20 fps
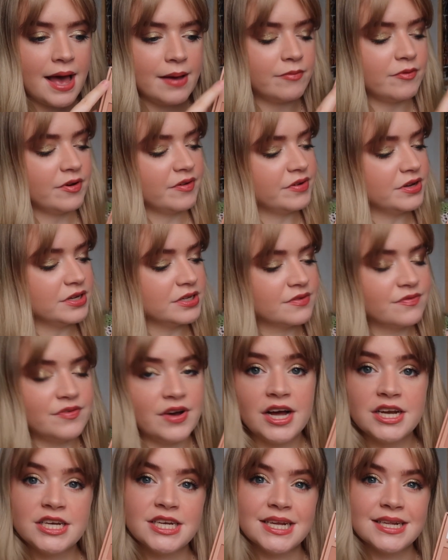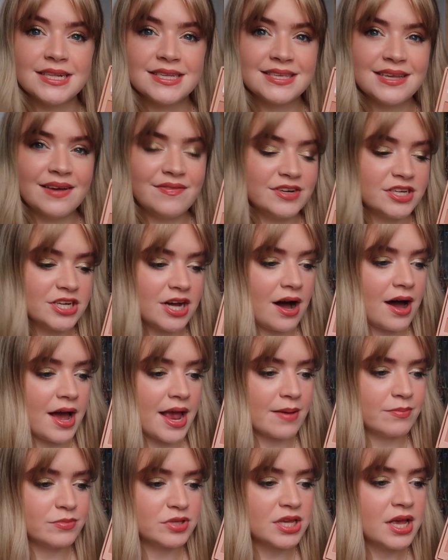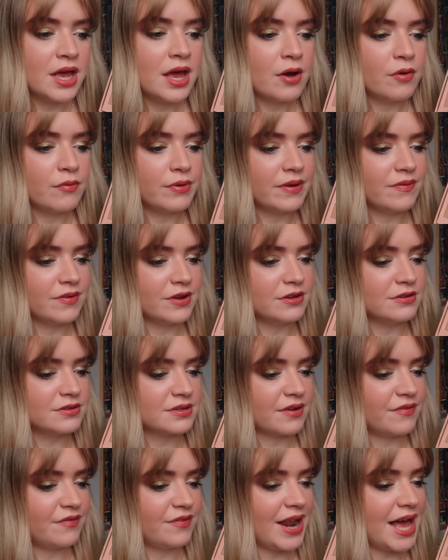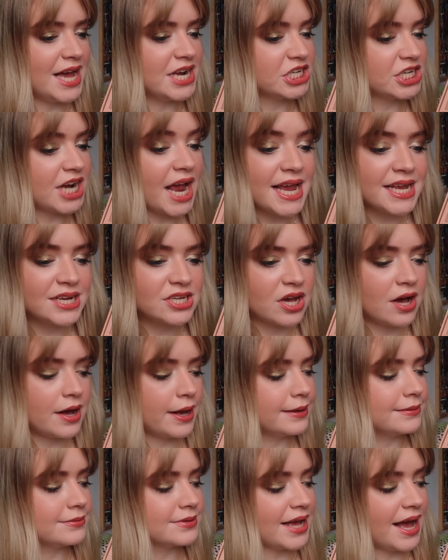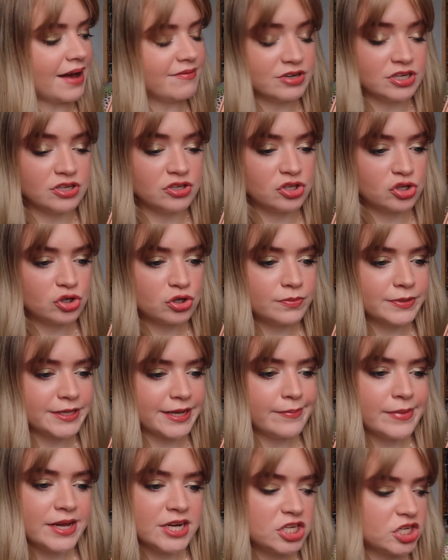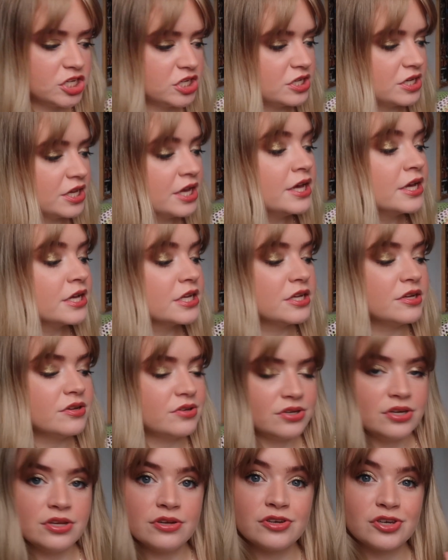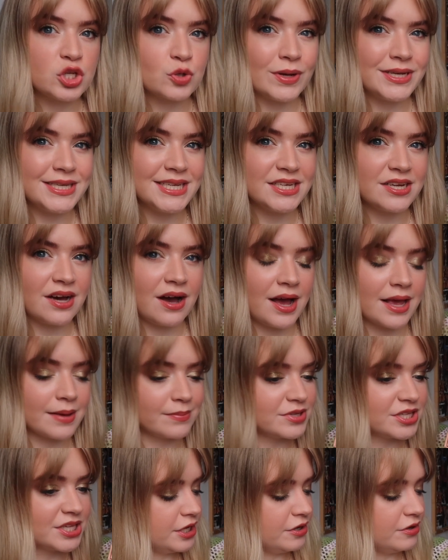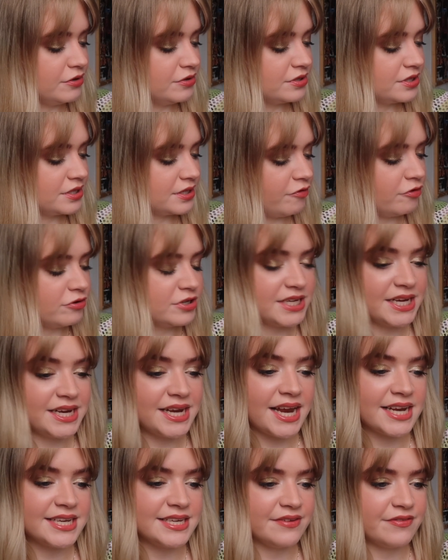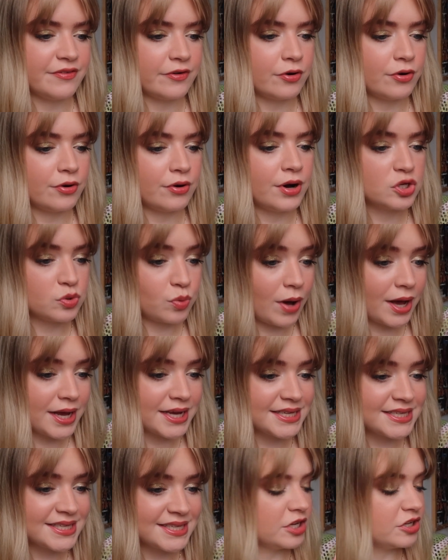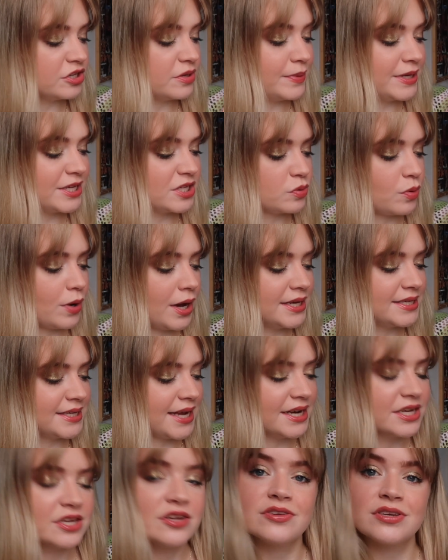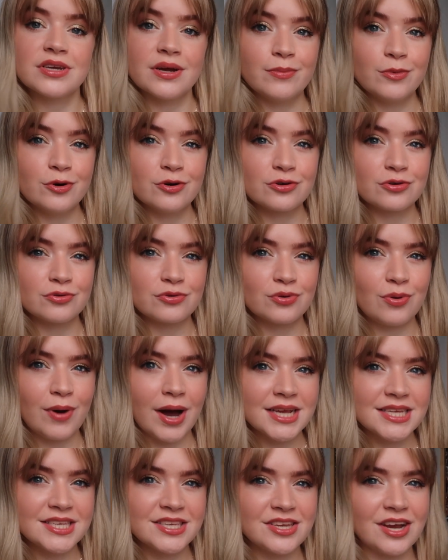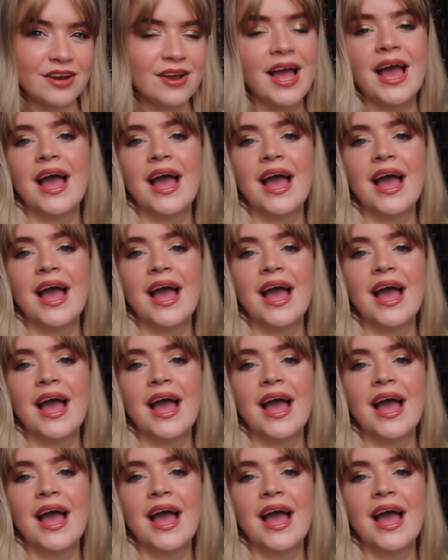we've used Virgin 7 times, we've used Flesh 8 times, haven't used Storm as I mentioned, used Nude 20 times, used 1484 twice, used Abyss twice, and used Immortal twice. So